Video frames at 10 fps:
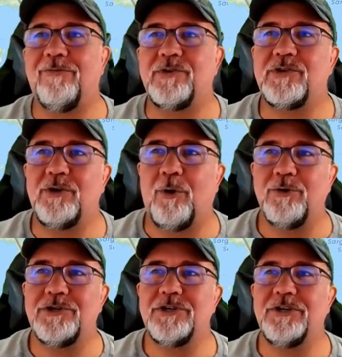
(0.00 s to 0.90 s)

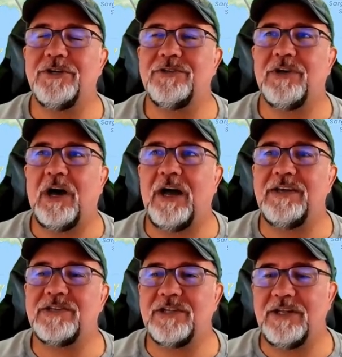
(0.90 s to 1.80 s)
Scotia, to
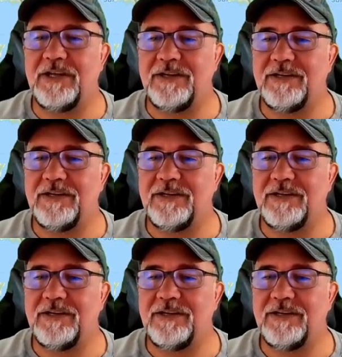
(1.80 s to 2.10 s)
Iceland.